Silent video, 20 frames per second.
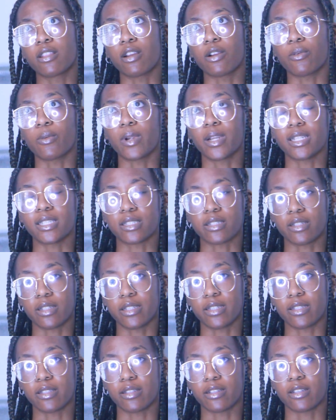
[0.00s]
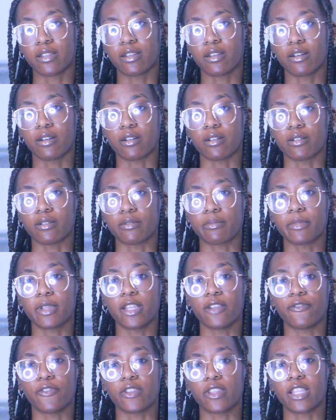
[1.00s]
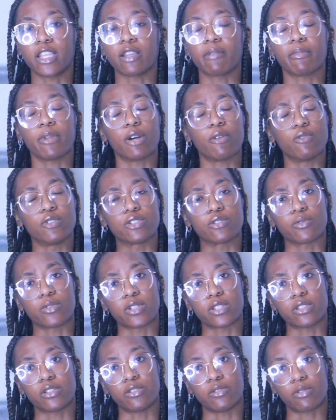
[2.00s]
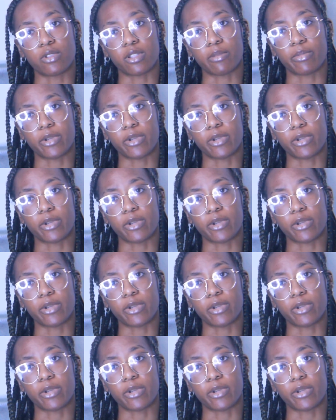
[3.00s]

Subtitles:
a raised lid, if you're thinking about which one you want to